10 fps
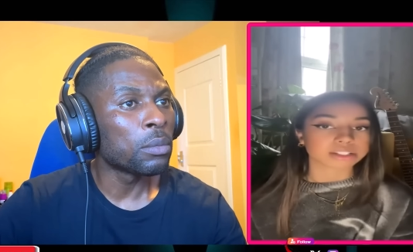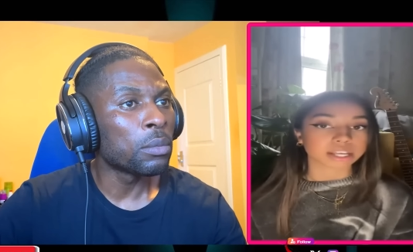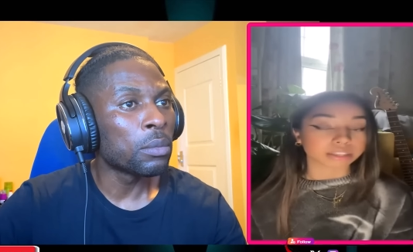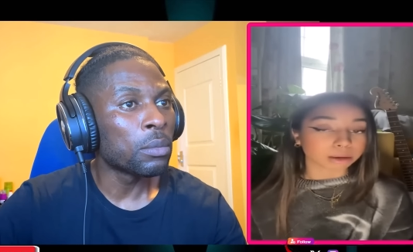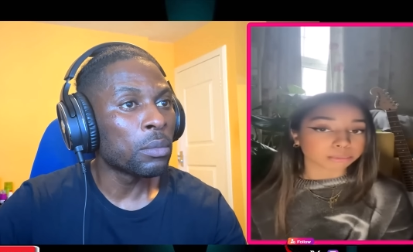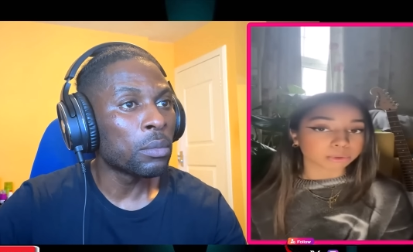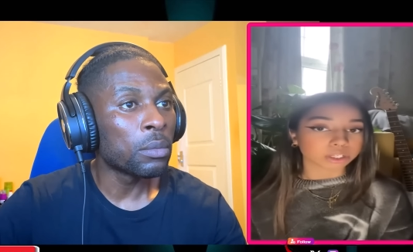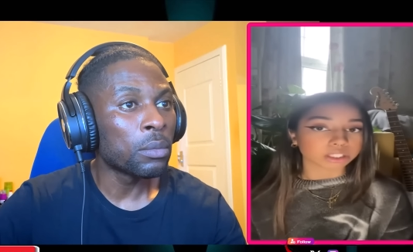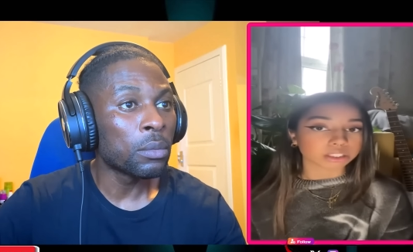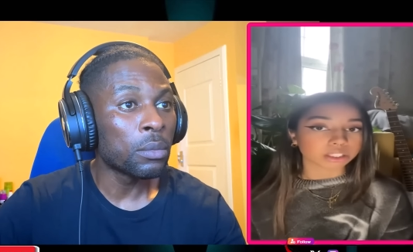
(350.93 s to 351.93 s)
Speaker 1: at that
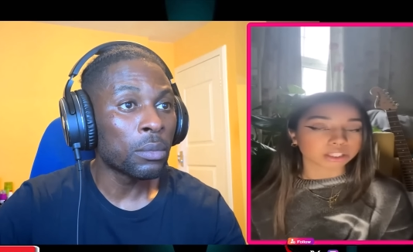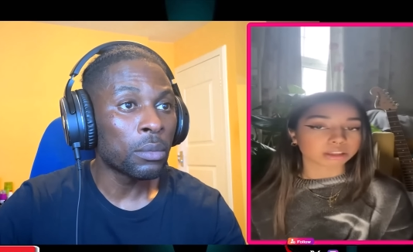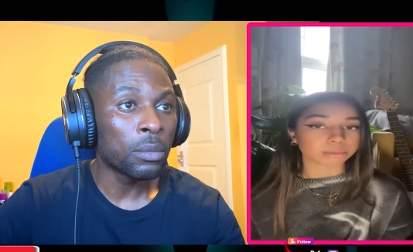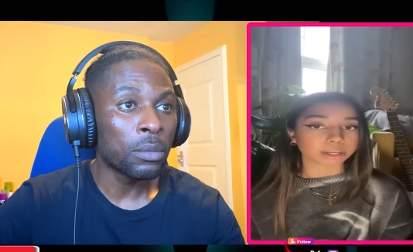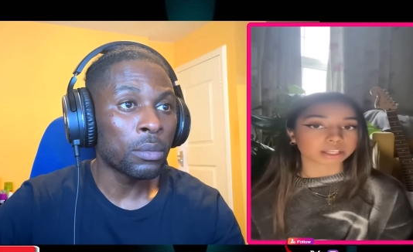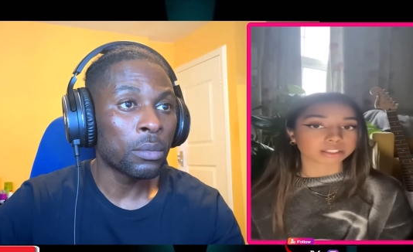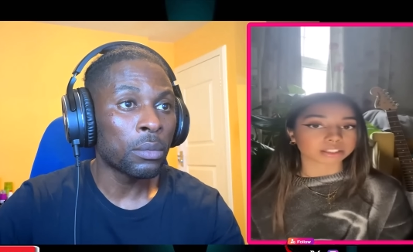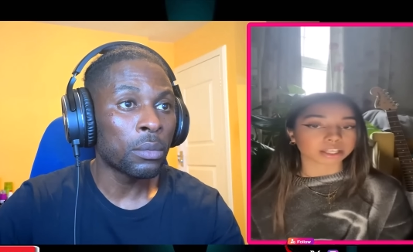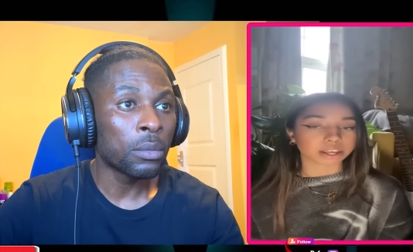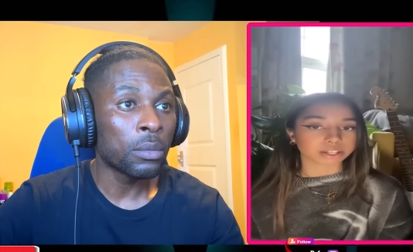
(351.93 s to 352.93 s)
point the
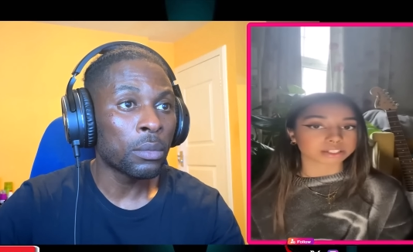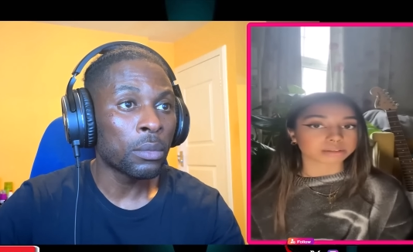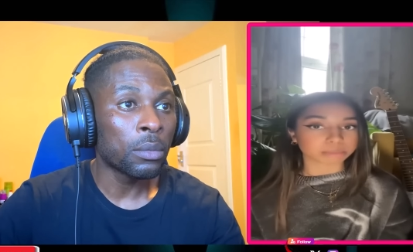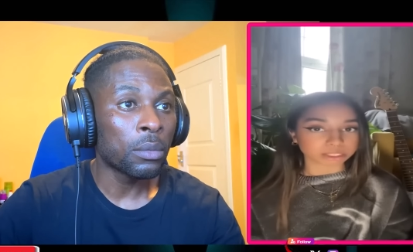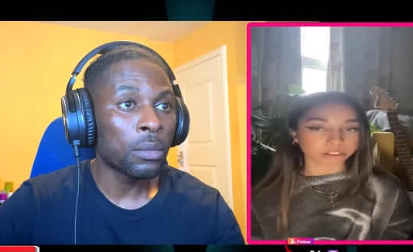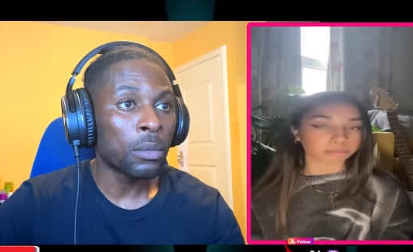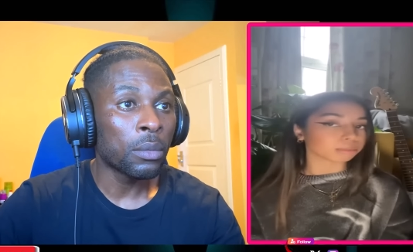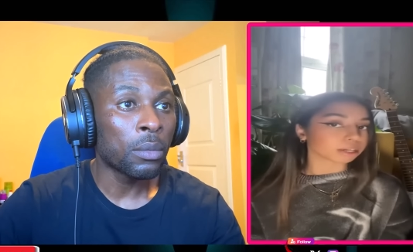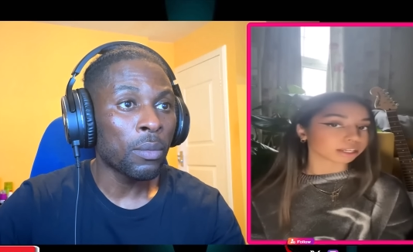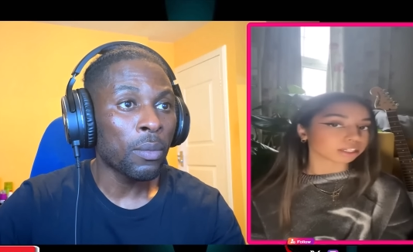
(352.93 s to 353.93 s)
man has picked up the
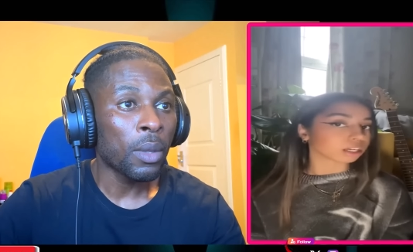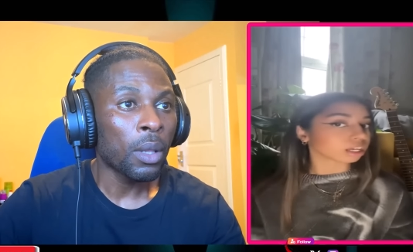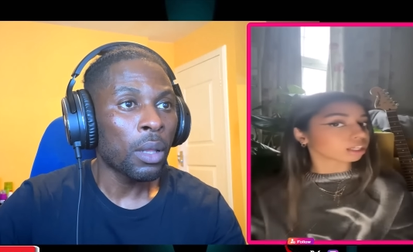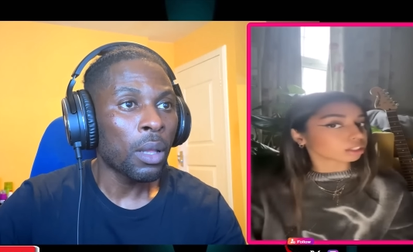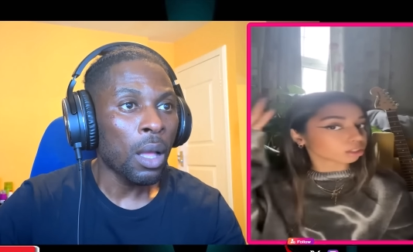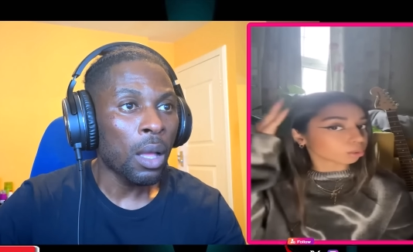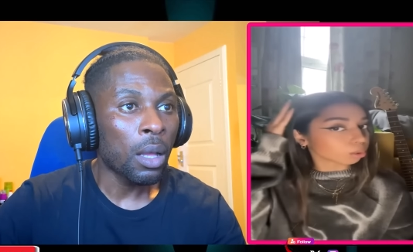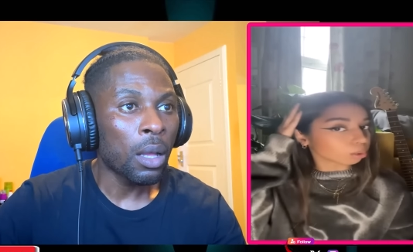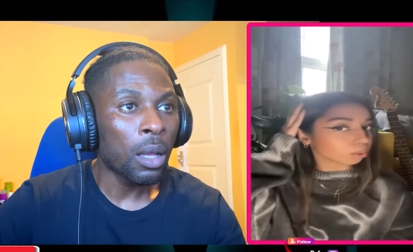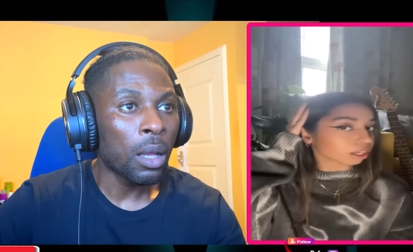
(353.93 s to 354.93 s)
plate and
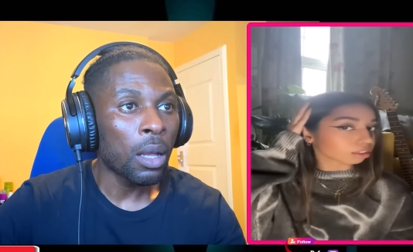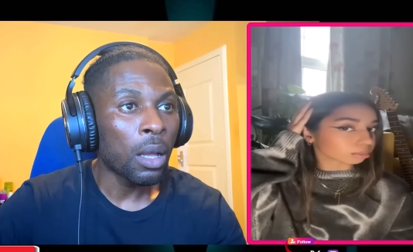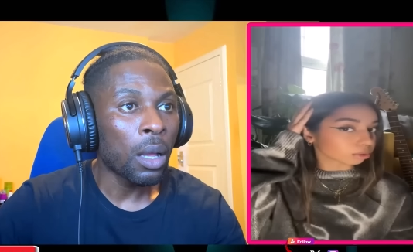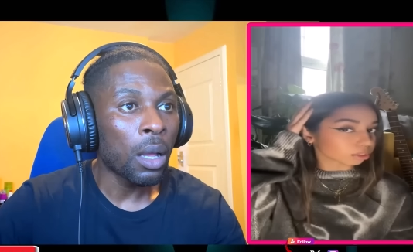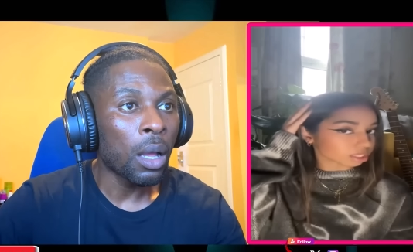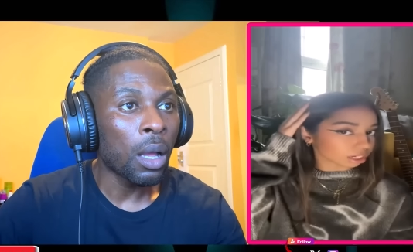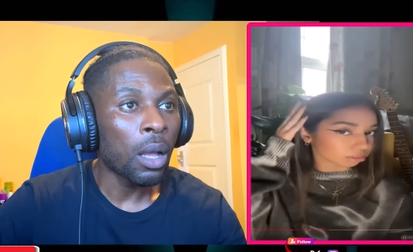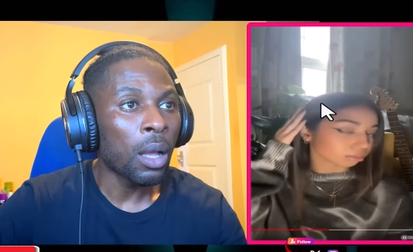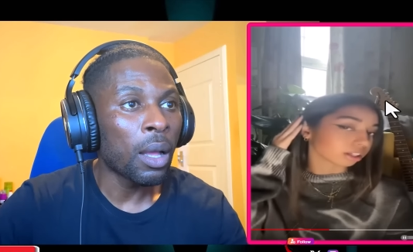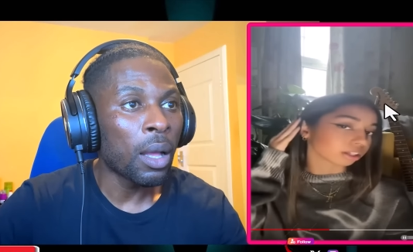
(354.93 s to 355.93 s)
whacked me on the side
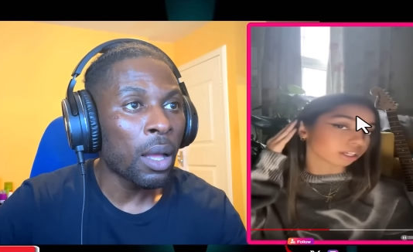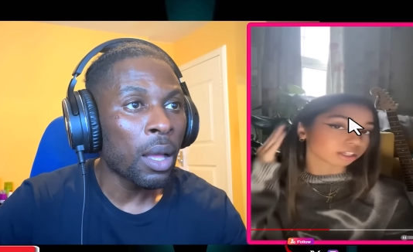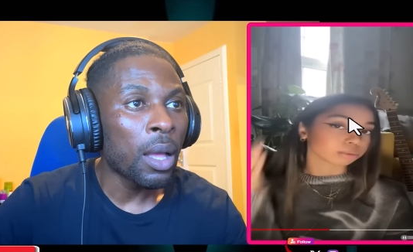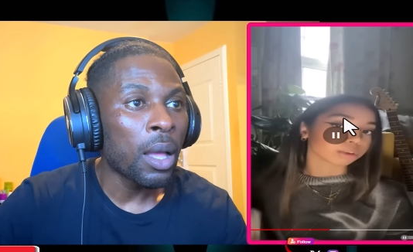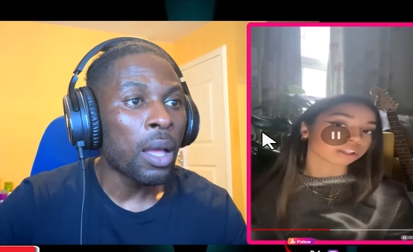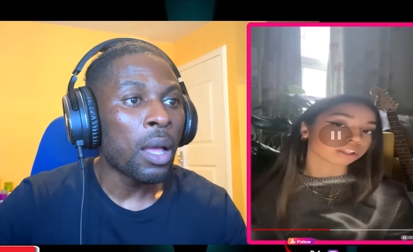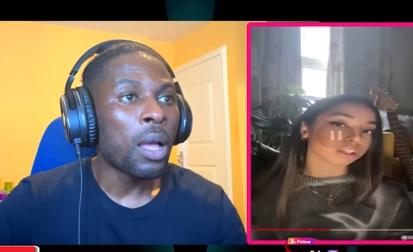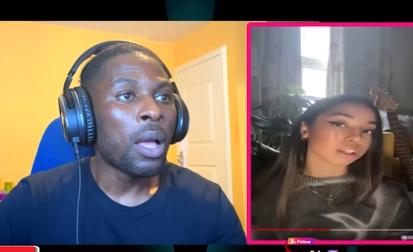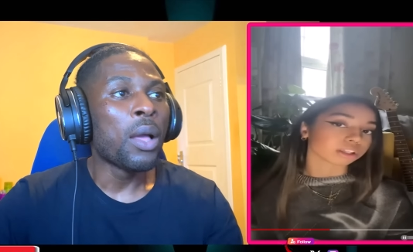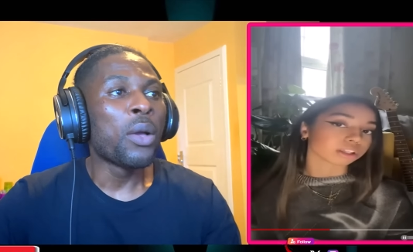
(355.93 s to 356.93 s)
of my head with it.
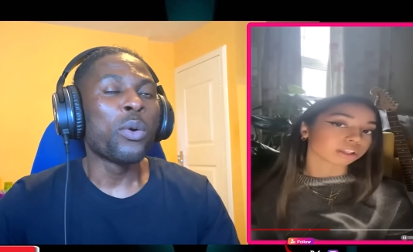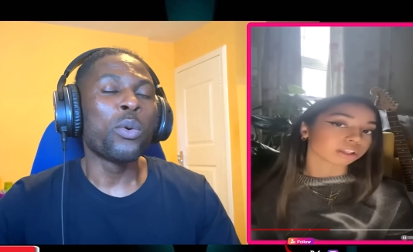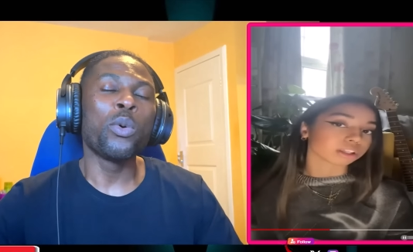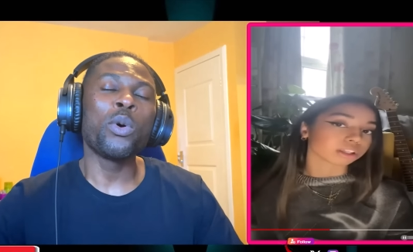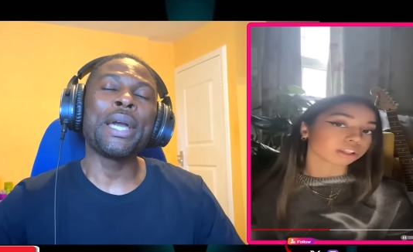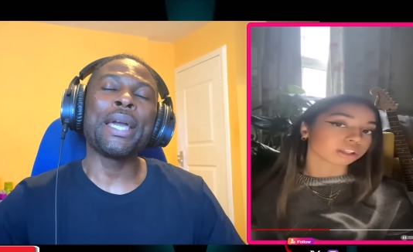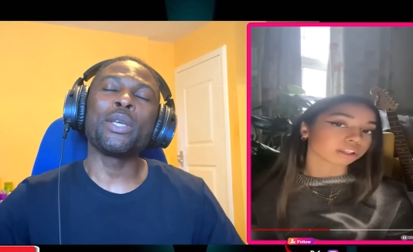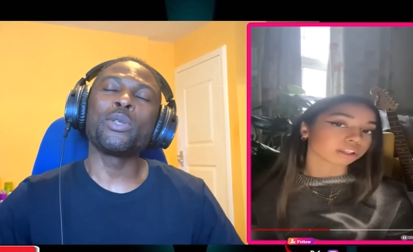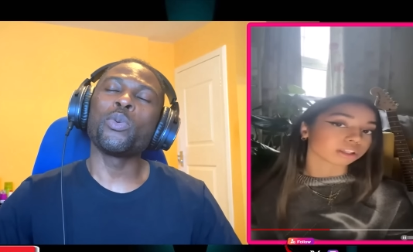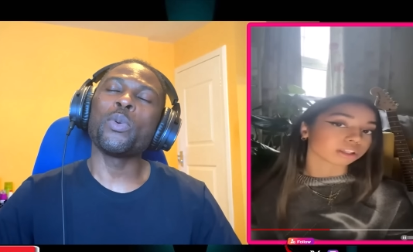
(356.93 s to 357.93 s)

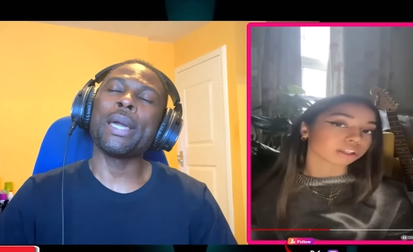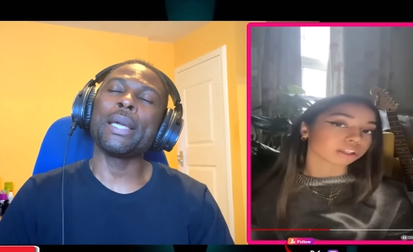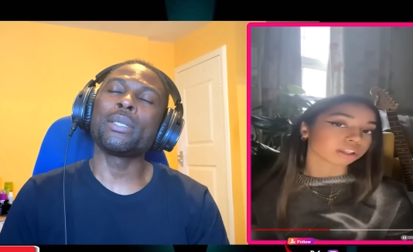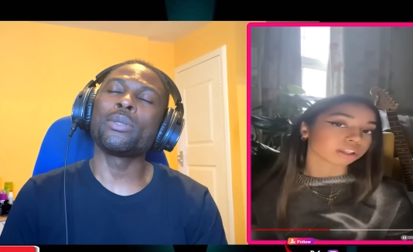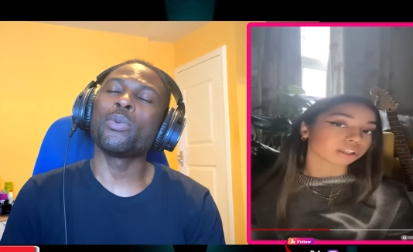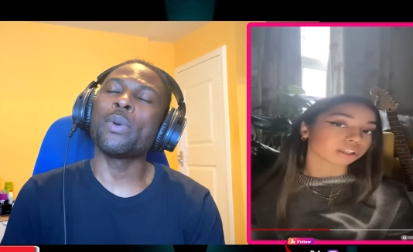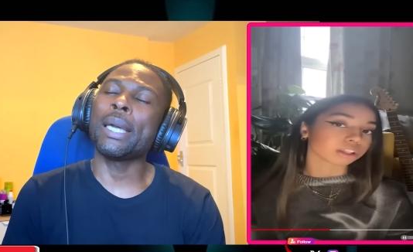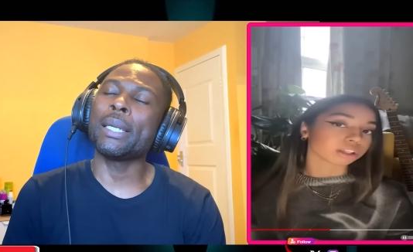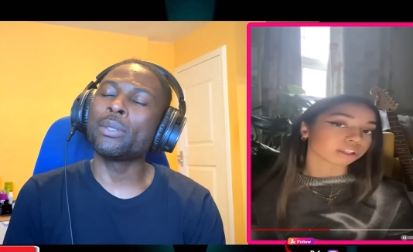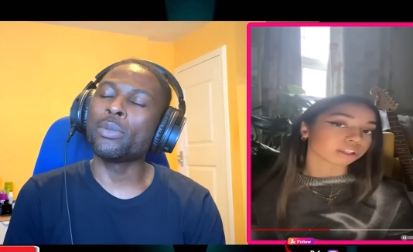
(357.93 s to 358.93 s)
Speaker 2: Wait, wait,
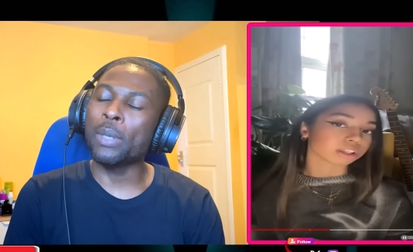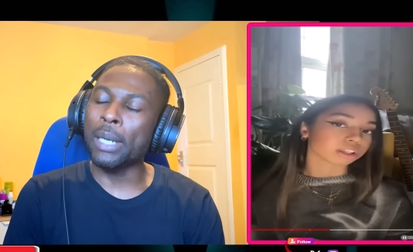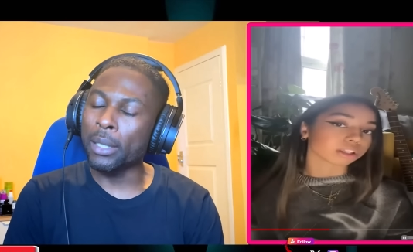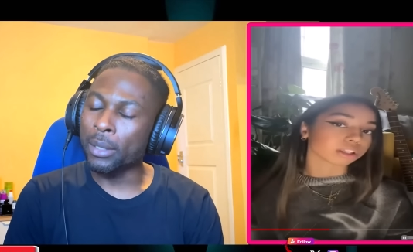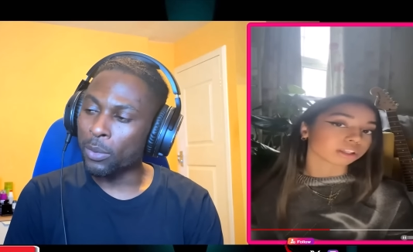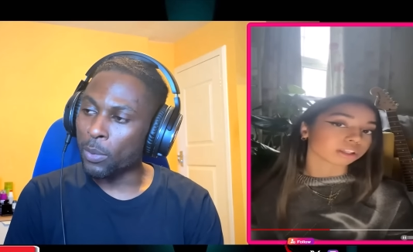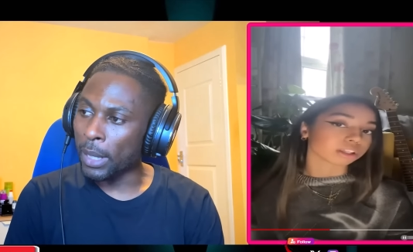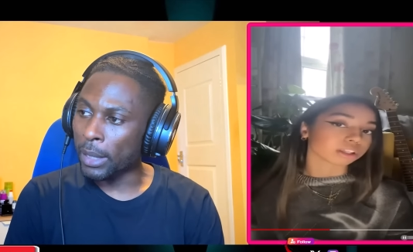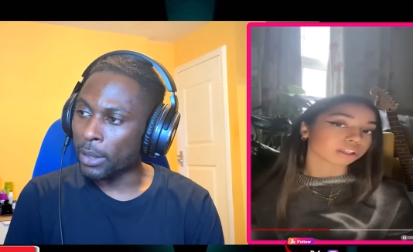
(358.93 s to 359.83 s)
wait, wait, wait,